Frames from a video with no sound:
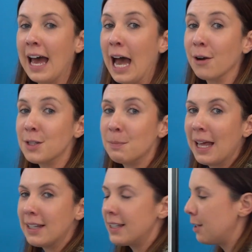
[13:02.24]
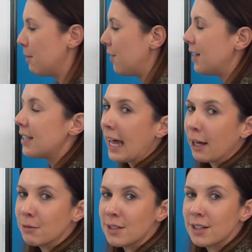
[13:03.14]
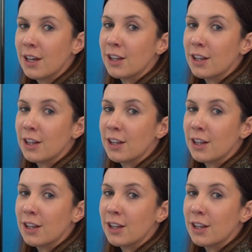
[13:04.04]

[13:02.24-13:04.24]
how to blend some of the sounds